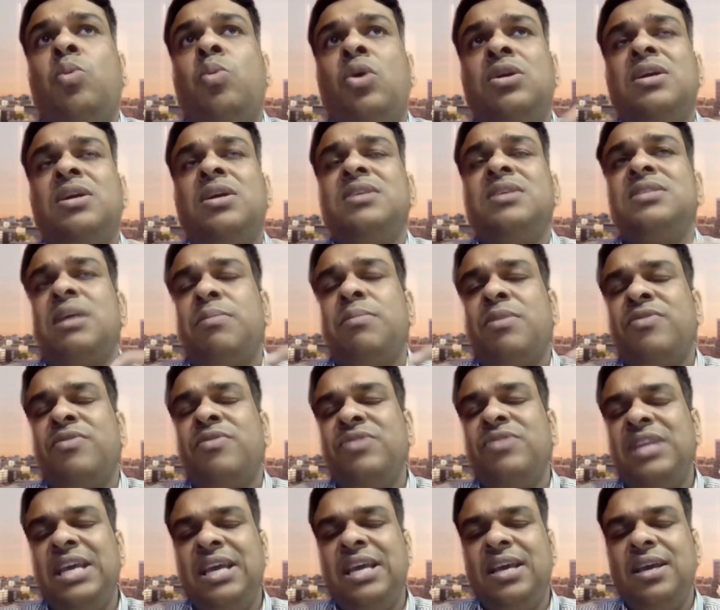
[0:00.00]
are some of
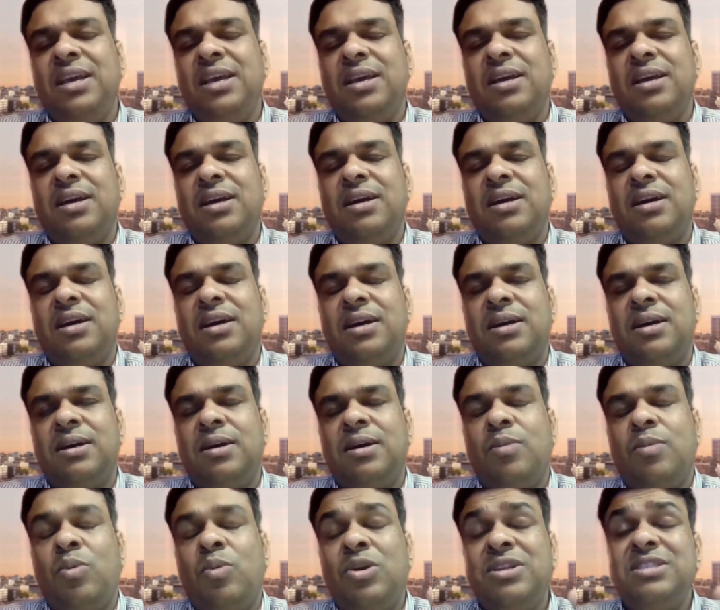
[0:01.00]
the
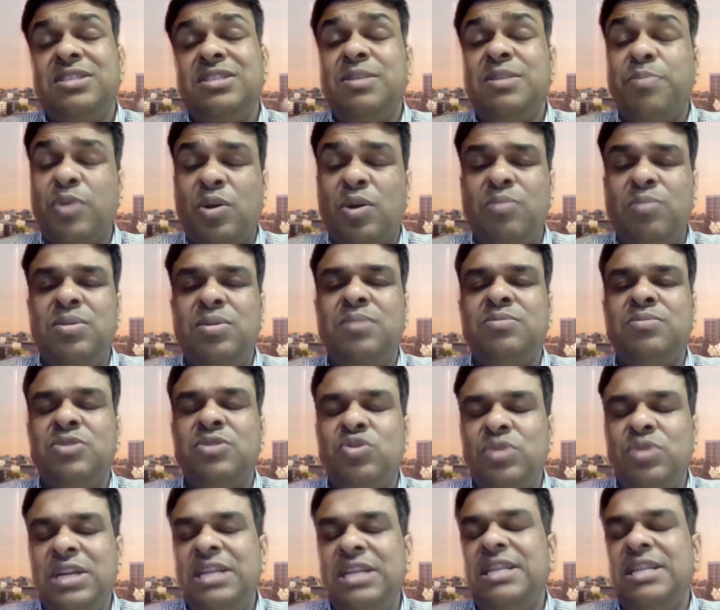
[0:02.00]
what is the problem
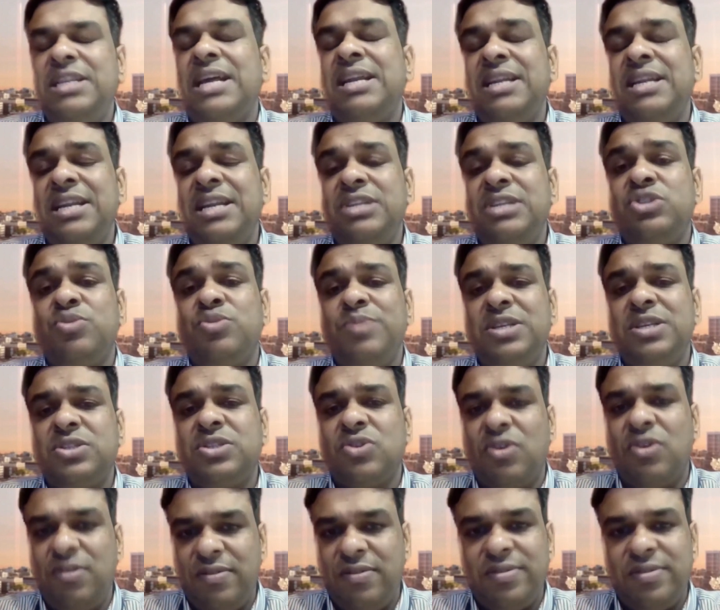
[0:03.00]
that needs to be
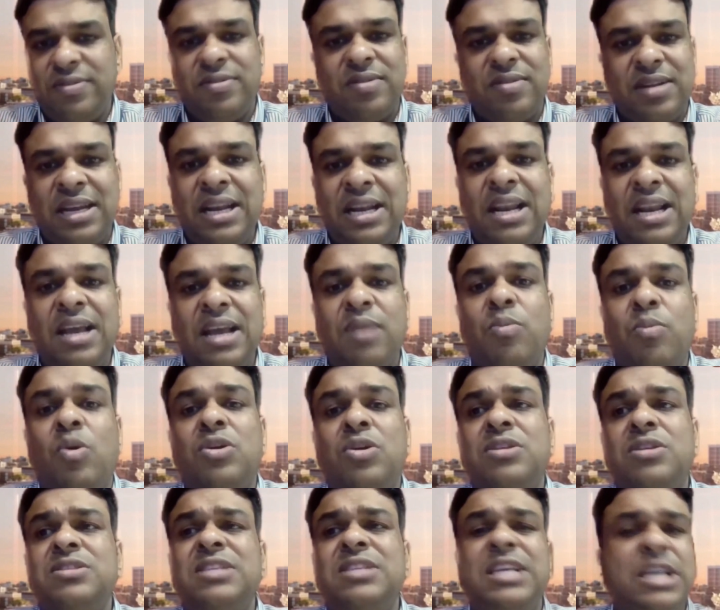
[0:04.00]
solved, right? Like what
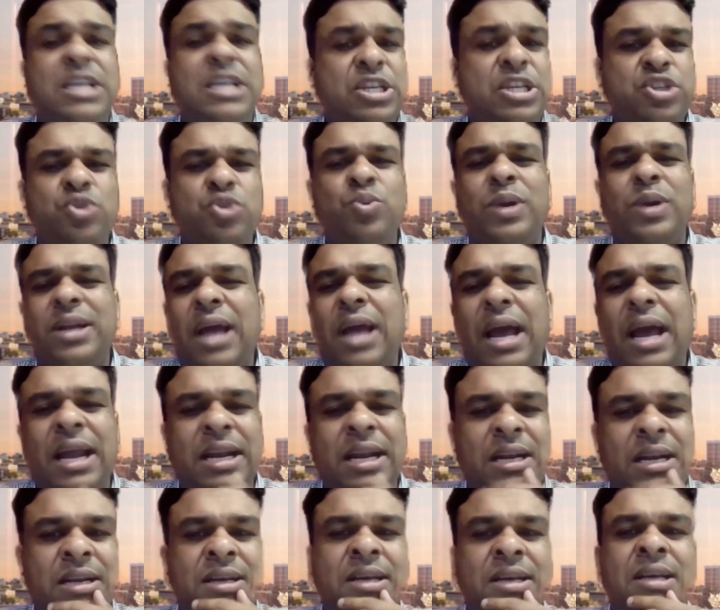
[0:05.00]
is the issue at
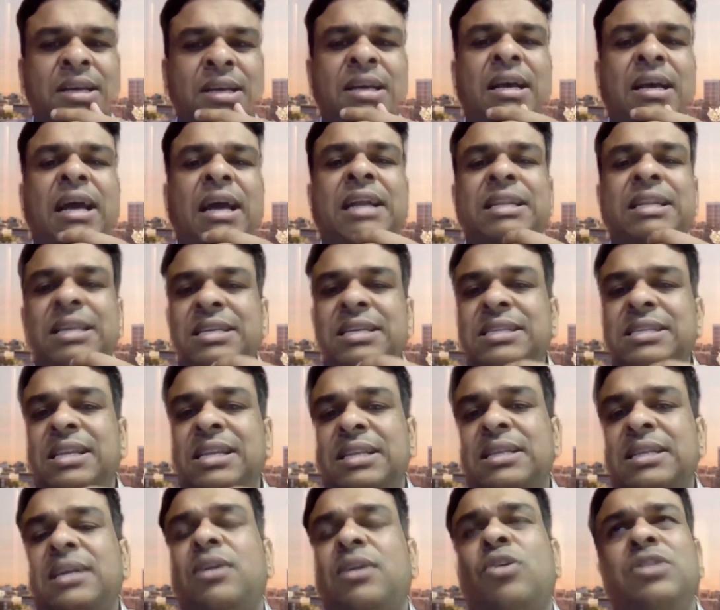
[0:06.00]
hand and things like
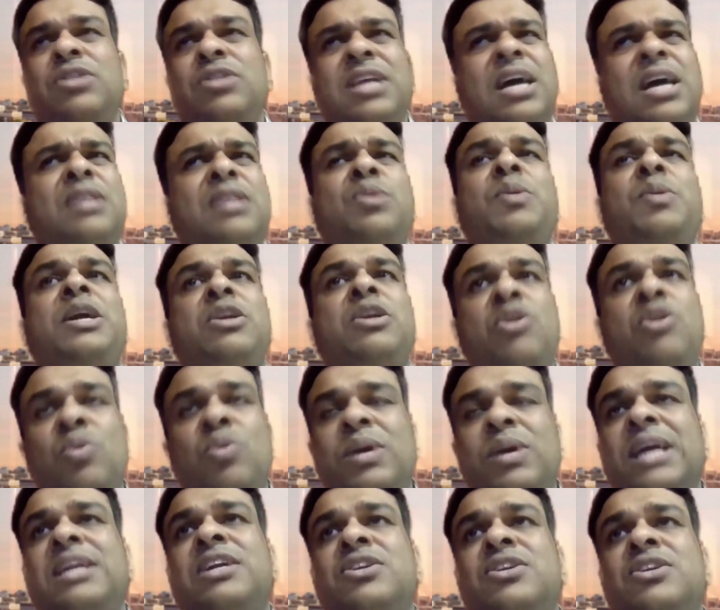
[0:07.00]
that. Or the other way to look
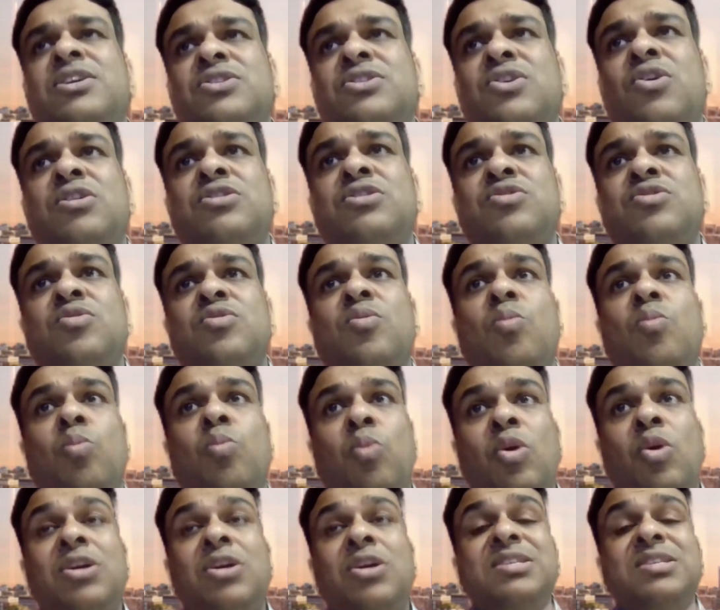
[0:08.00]
at it is also
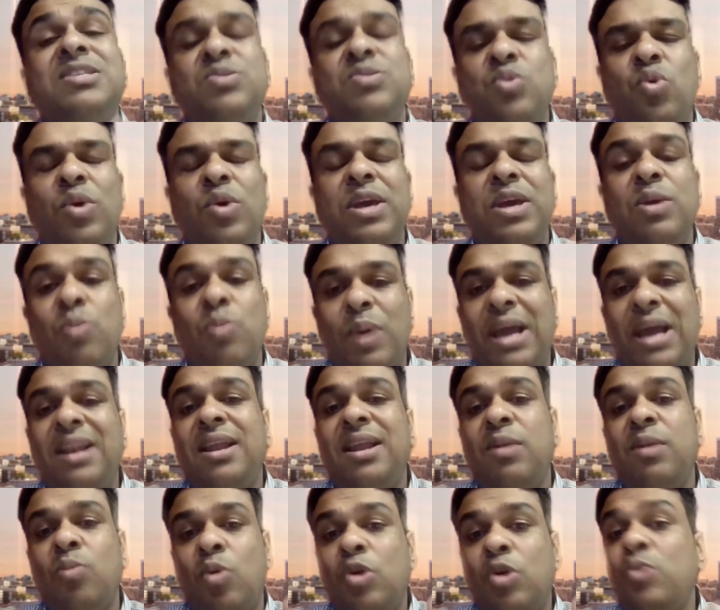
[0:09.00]
what is going well
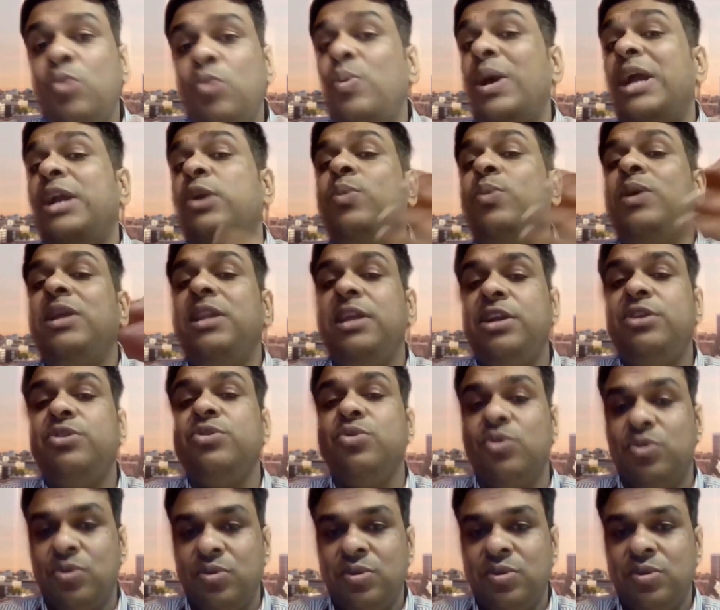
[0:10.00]
and where do we need to go.